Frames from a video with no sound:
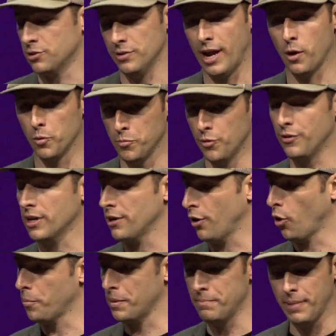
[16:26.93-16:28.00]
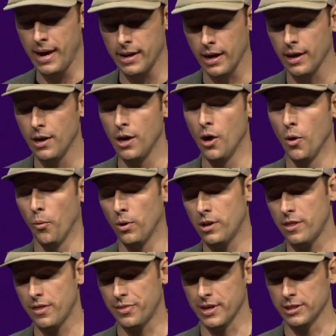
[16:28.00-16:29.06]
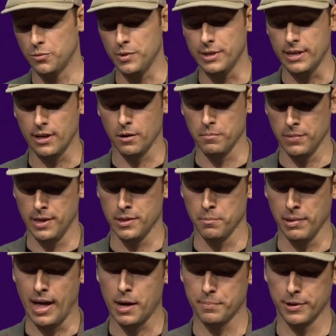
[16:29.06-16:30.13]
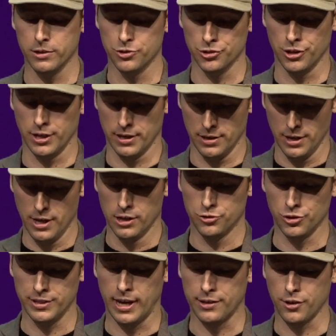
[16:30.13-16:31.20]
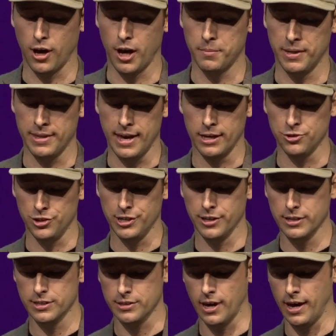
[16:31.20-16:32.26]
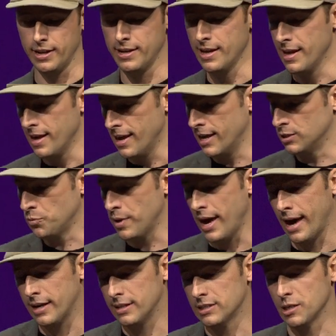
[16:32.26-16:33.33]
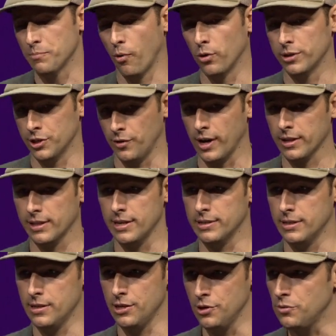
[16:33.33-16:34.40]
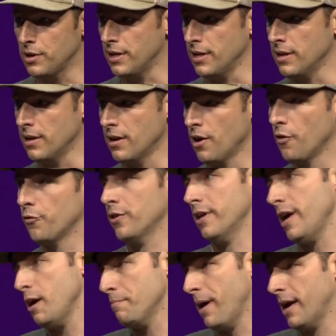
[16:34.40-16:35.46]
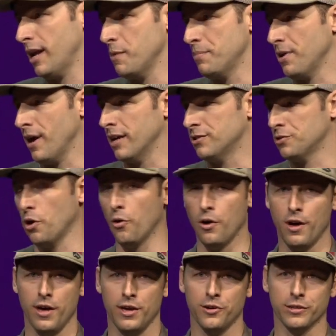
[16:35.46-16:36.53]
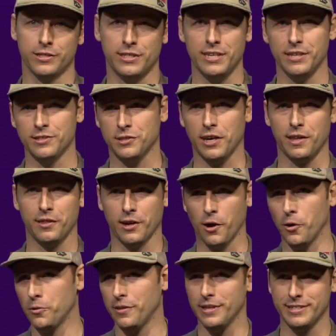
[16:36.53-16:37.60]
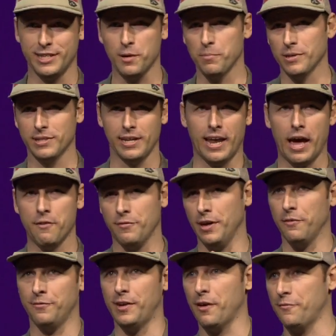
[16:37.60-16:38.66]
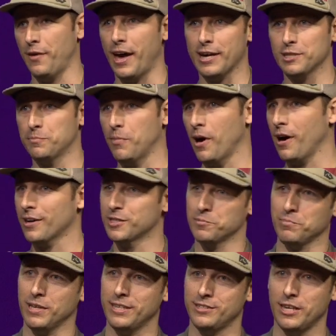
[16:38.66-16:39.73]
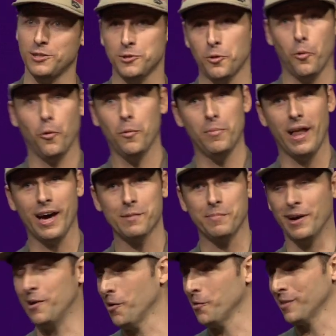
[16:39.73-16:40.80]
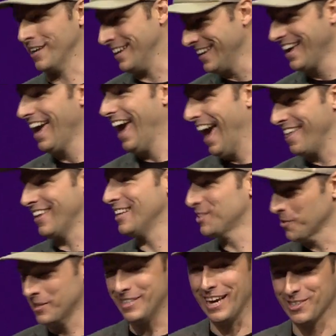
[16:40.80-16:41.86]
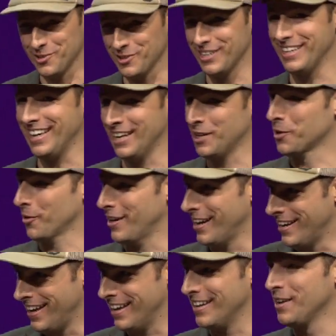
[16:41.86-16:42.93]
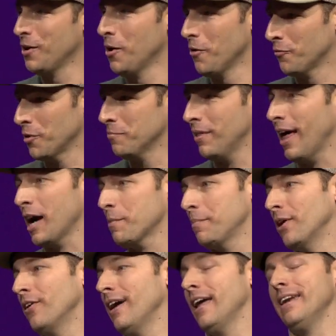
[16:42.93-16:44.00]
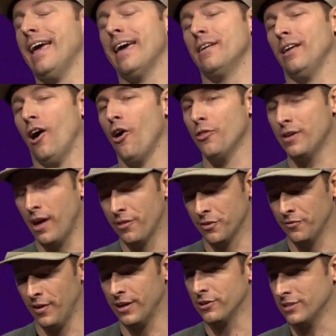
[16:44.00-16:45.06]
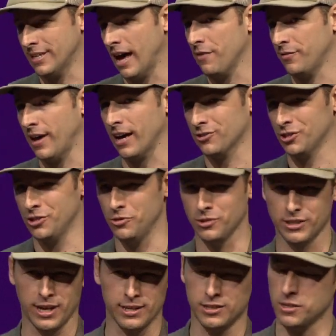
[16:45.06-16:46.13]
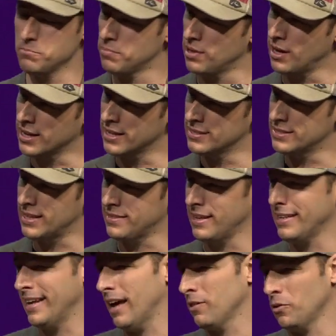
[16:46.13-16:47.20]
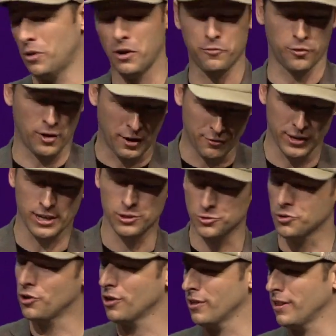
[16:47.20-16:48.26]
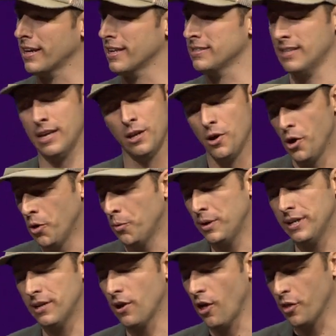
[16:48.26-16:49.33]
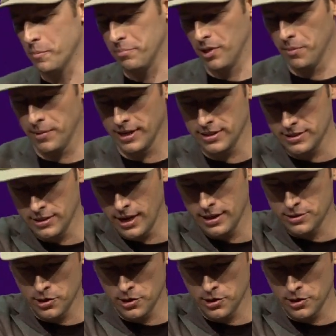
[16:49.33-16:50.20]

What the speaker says: So now we're moving into open beta. One of the things we did in the BlackBerry during that time in the engineering side is we added support directly into the Unity for the gamepad APIs. So you'll see inside the code and the samples I'd have if-def Xbox, PlayStation, or BlackBerry only. And then so it's actually integrated in for BlackBerry, and all the other vendors have to actually use custom plugins that they downloaded for every controller. Like I said, we did all the plumbing inside.